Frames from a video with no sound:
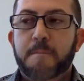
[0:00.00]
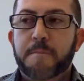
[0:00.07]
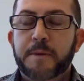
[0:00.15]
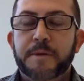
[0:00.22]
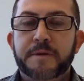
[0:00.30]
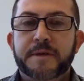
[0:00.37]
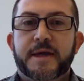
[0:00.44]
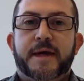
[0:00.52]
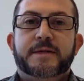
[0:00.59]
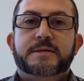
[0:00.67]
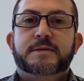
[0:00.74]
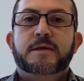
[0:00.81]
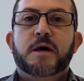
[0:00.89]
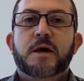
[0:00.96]
Build a
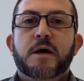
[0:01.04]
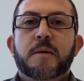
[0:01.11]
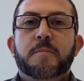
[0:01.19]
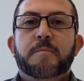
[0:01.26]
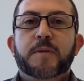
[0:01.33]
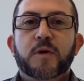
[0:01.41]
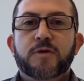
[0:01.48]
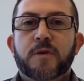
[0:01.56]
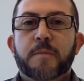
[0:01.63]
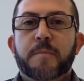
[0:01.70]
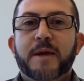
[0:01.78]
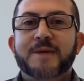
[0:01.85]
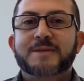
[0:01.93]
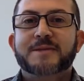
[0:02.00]
case. Build the
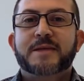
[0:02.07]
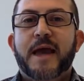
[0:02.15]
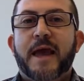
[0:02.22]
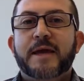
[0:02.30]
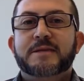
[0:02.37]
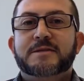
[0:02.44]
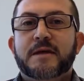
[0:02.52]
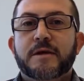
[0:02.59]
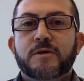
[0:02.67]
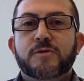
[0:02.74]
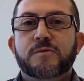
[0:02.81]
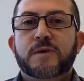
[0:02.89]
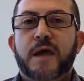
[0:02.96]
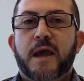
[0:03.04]
best case that
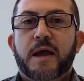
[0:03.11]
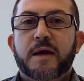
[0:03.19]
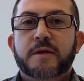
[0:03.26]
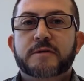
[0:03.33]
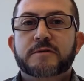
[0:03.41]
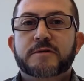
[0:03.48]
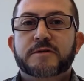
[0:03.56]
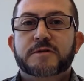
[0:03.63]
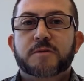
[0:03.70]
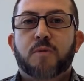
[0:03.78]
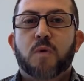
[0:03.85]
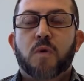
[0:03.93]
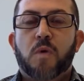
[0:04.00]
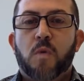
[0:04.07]
you can to
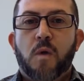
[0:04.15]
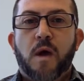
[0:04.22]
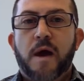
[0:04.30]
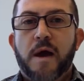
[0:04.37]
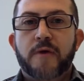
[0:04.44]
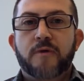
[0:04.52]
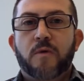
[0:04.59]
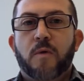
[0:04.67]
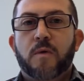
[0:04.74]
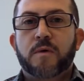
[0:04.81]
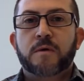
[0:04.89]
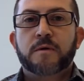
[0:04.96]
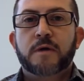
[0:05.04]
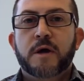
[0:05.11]
support why
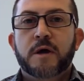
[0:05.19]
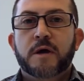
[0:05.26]
your